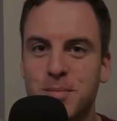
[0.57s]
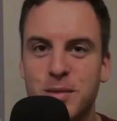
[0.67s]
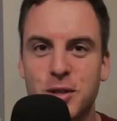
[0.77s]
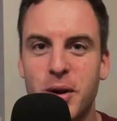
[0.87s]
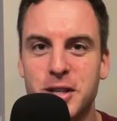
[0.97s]

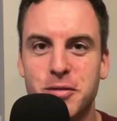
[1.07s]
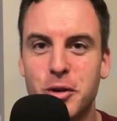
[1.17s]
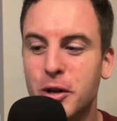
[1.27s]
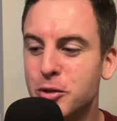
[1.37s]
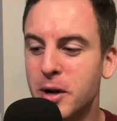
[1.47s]
So nice of you
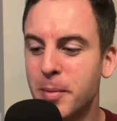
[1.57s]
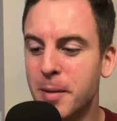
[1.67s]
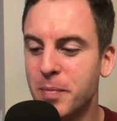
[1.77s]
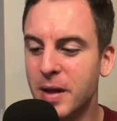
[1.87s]
to join me.